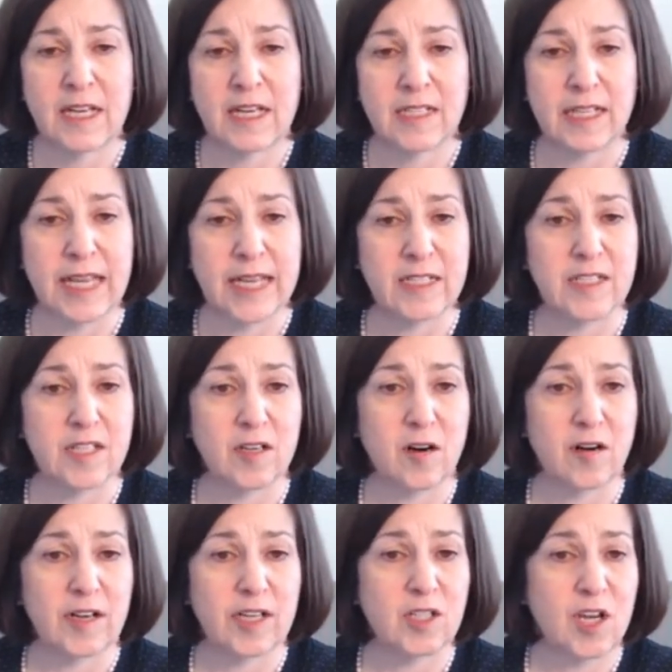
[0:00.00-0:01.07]
Langston
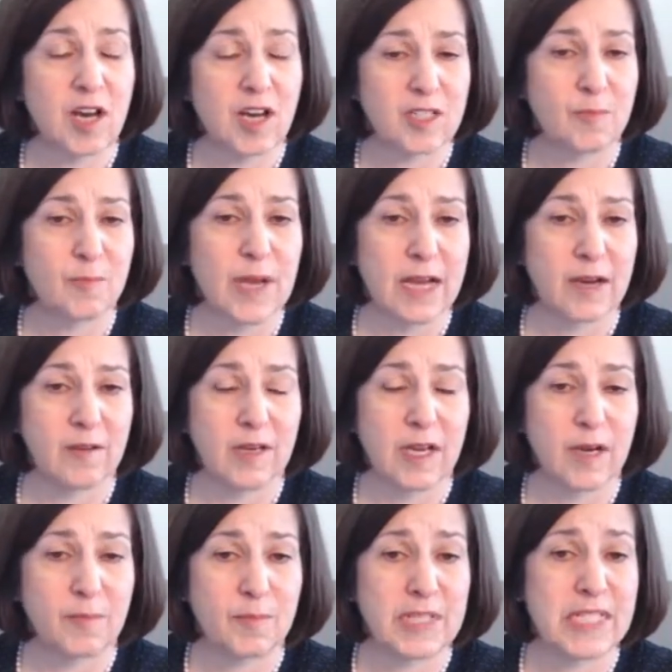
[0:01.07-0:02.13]
already talked about
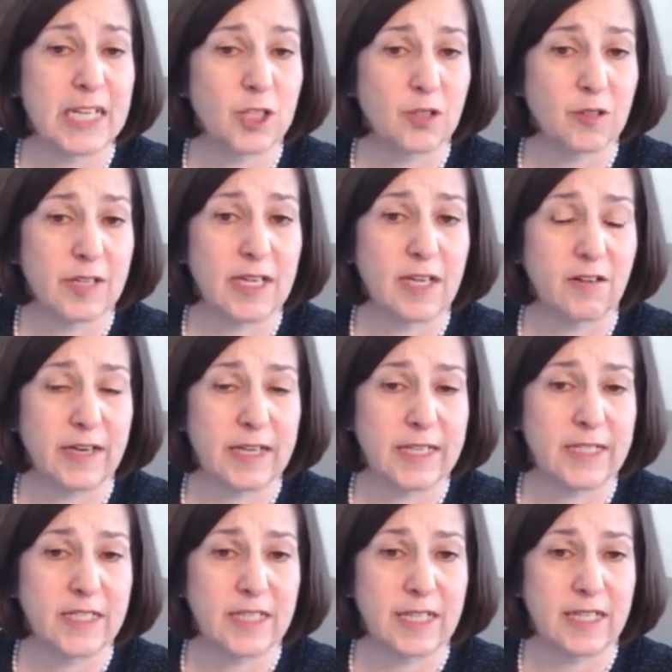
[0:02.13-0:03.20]
potential
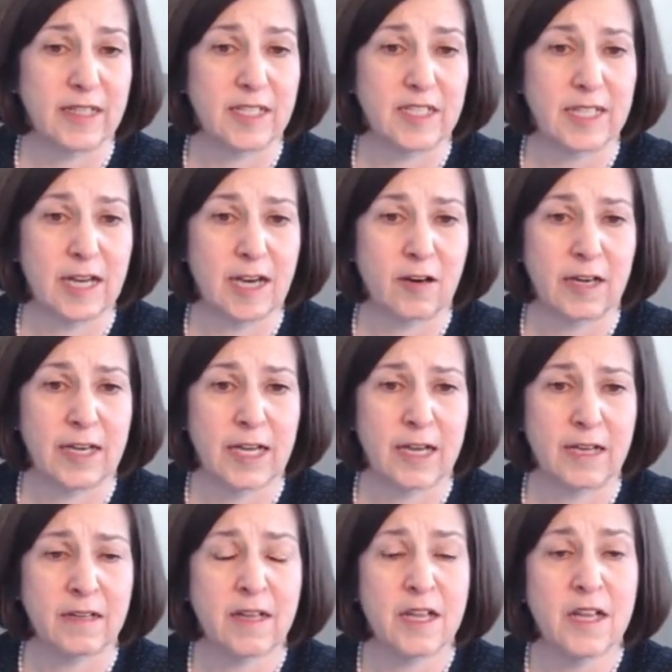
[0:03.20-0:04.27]
hearings in this
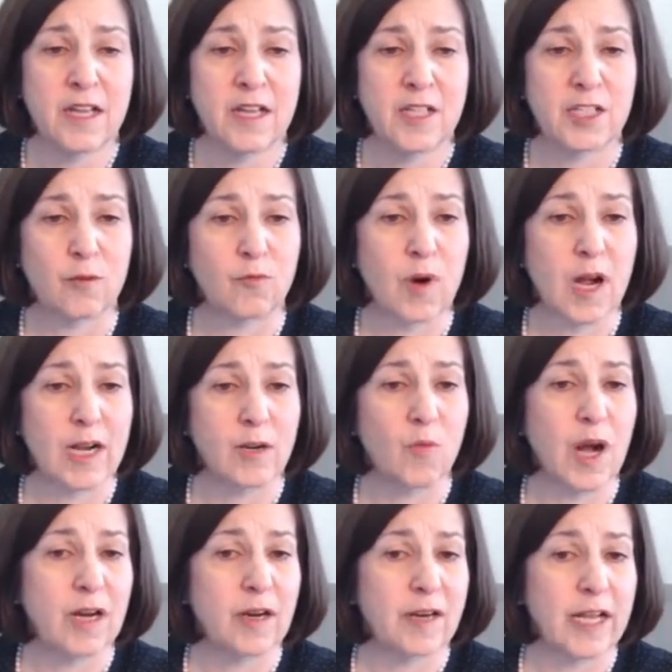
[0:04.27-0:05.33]
area. So, Rana,
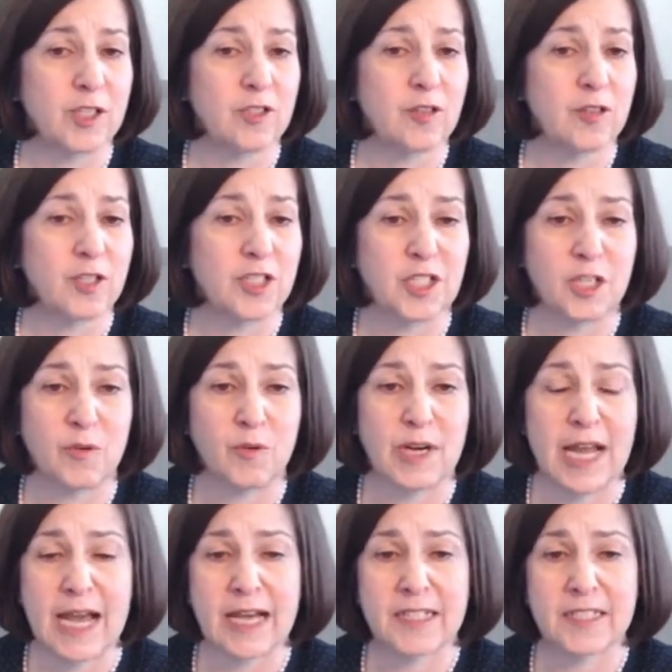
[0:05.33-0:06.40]
why don't I turn to you
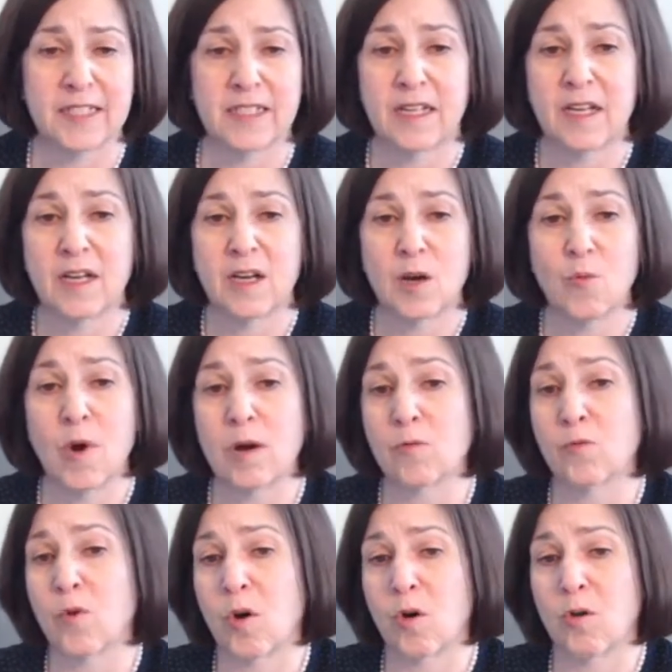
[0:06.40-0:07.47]
and ask
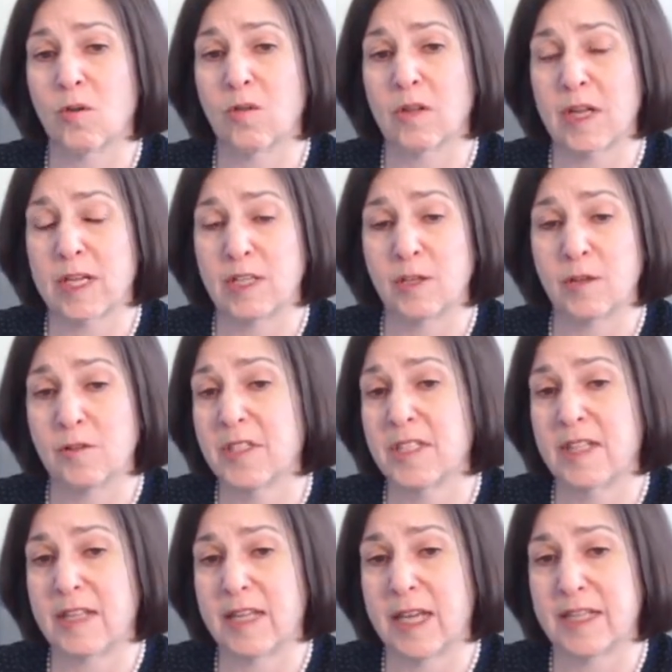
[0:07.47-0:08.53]
what role you
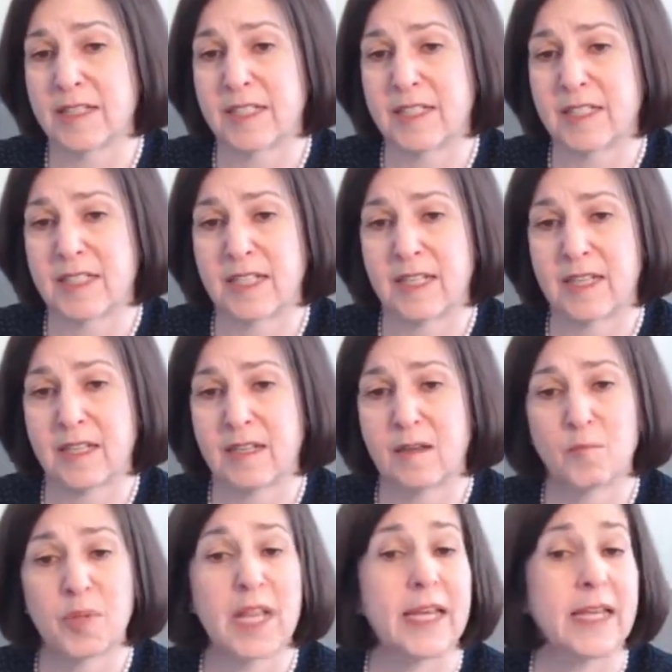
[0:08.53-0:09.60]
see the SEC
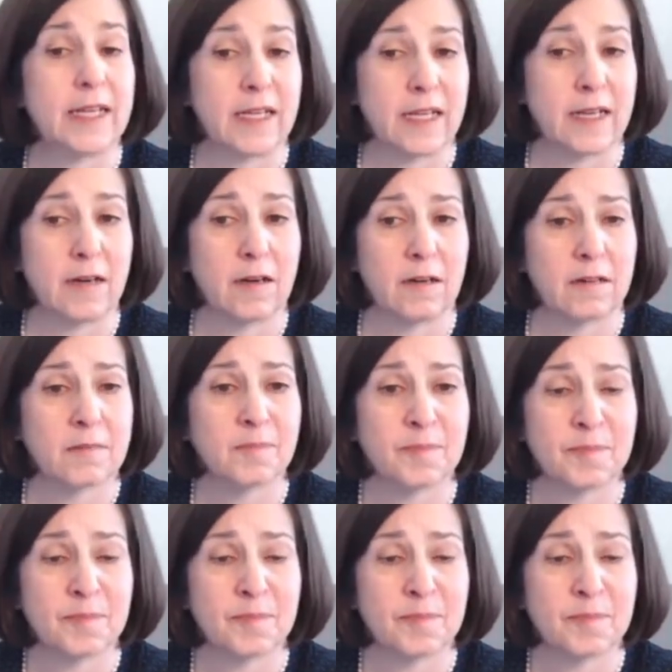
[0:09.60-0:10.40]
playing here?